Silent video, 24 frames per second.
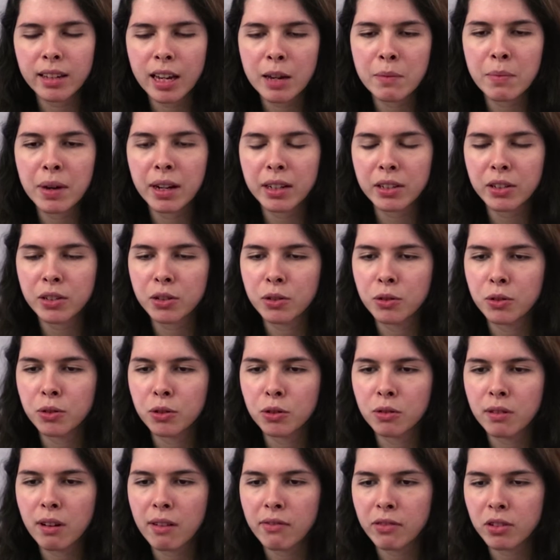came back to
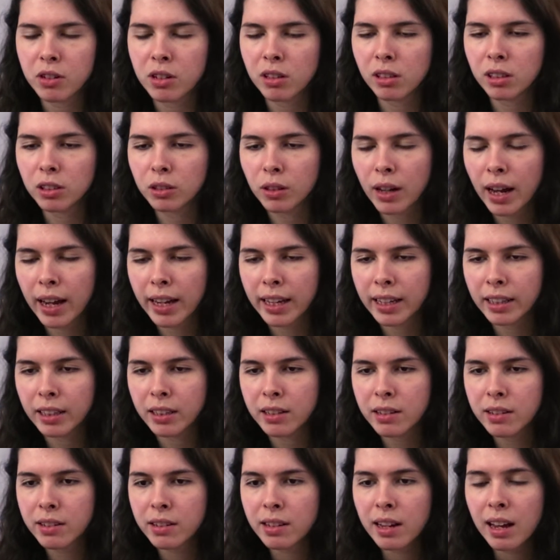YouTube after a little
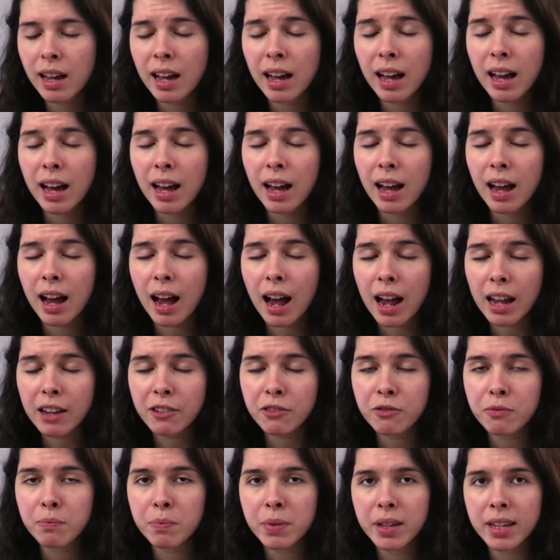hiatus,
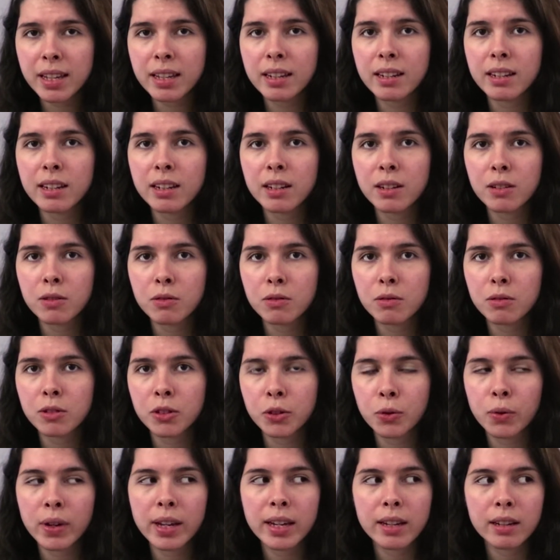I've been
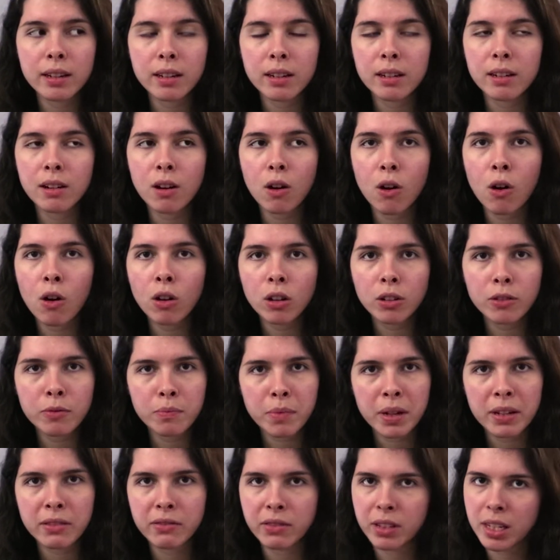doing all of
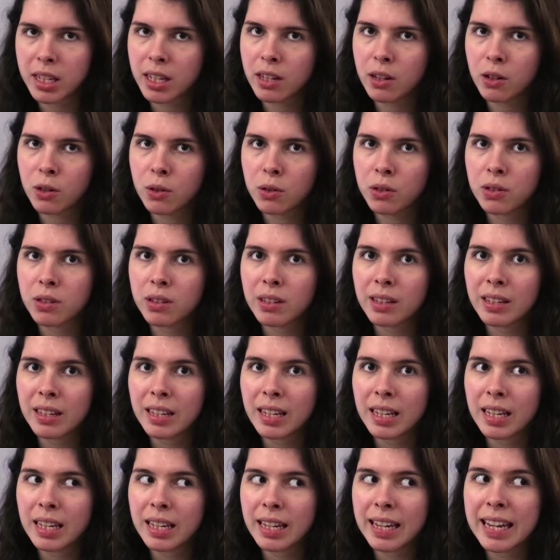my videos
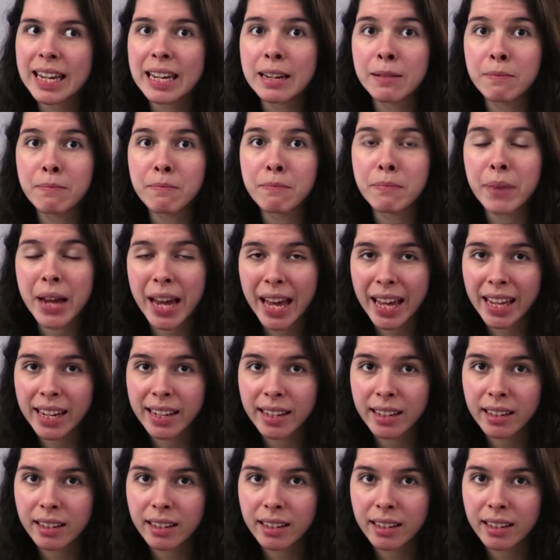in bed